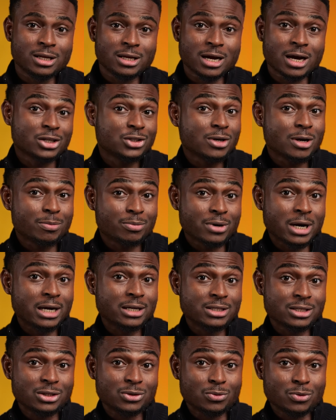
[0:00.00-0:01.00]
the actual
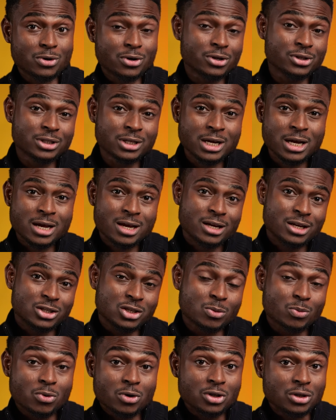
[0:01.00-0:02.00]
price it will cost is
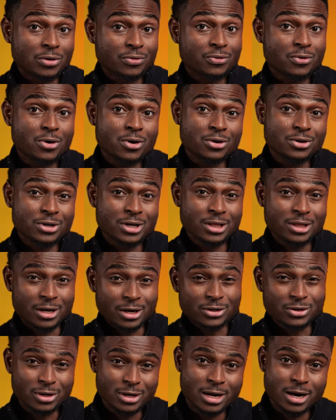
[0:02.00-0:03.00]
upwards of
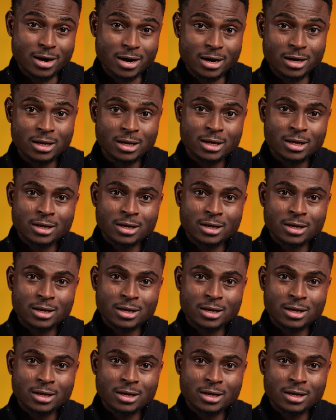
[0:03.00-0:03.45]
400,000 naira.